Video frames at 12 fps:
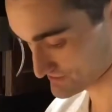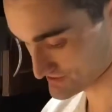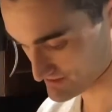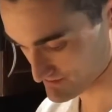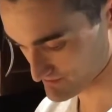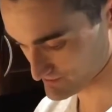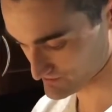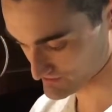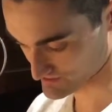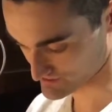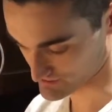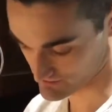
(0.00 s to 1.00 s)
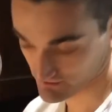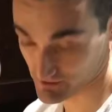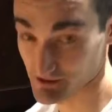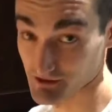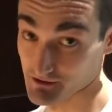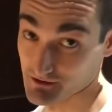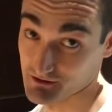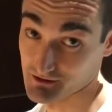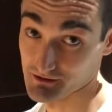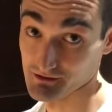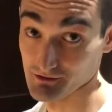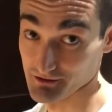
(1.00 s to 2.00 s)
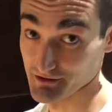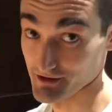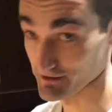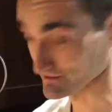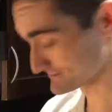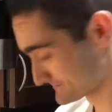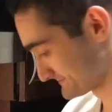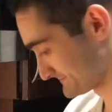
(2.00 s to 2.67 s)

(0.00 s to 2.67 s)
First time I'm doing it, so we're going to learn together.